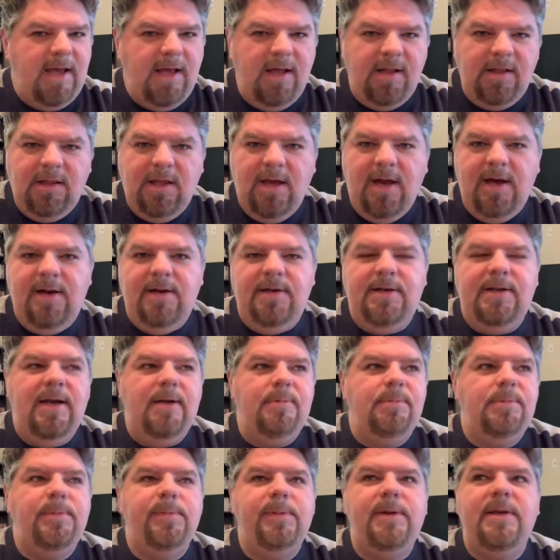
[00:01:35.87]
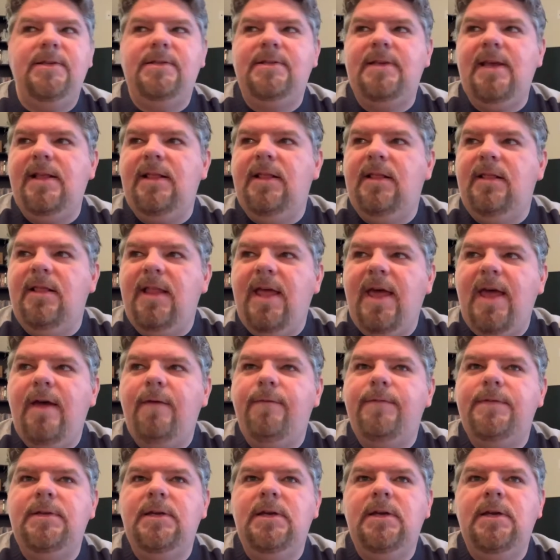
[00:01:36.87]
a lot of times because they
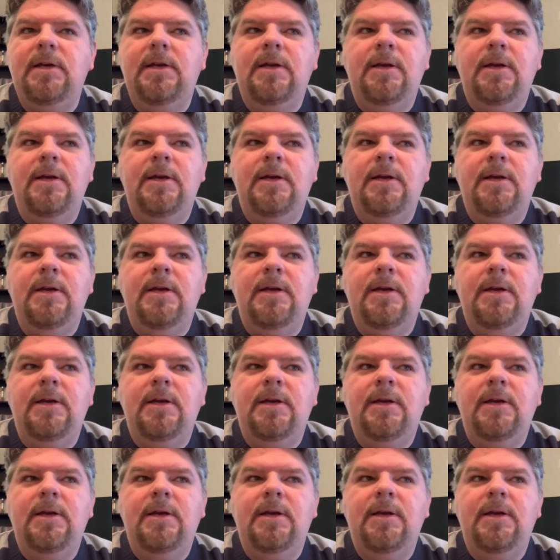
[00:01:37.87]
left,